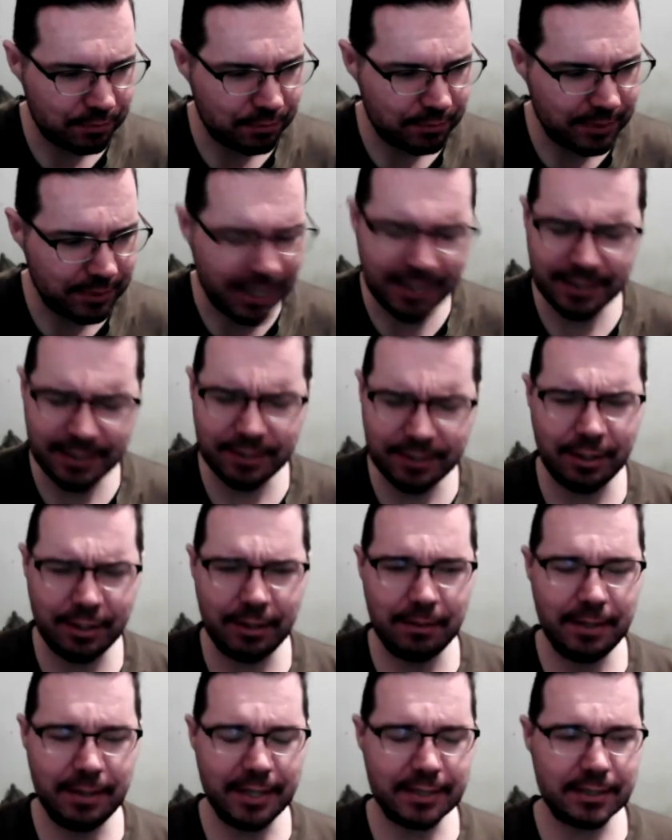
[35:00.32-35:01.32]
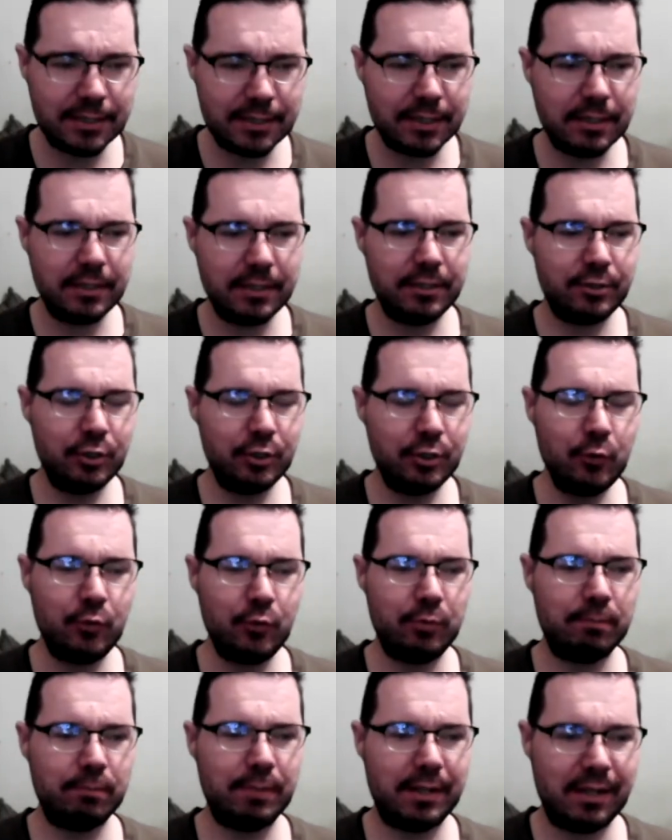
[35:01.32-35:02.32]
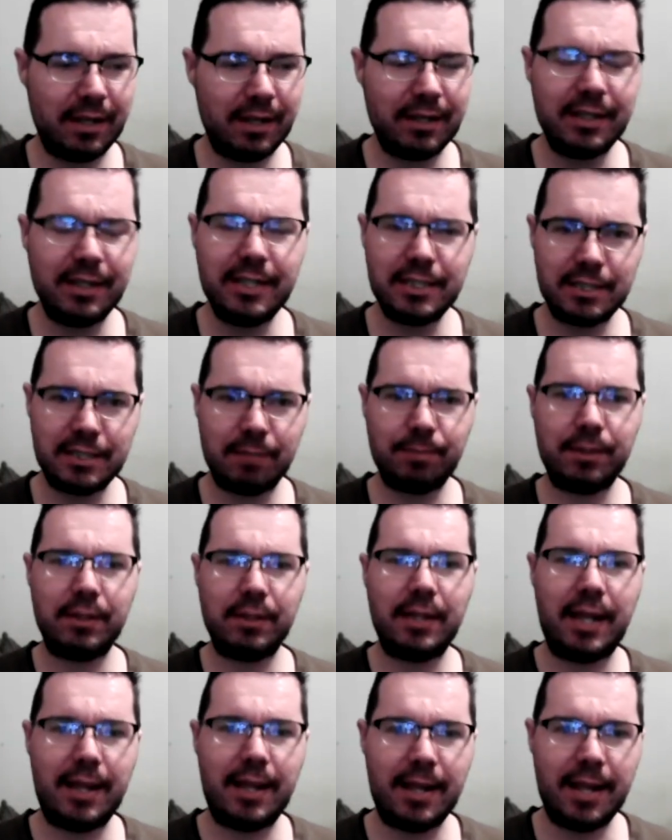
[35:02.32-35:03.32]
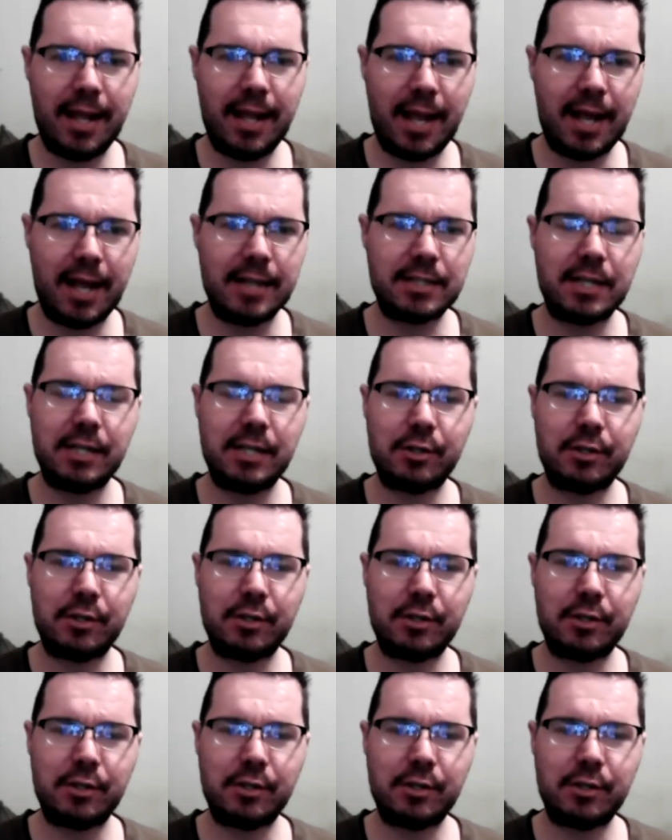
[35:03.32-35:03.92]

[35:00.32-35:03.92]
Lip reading: not necessarily Dune, but at least something that has in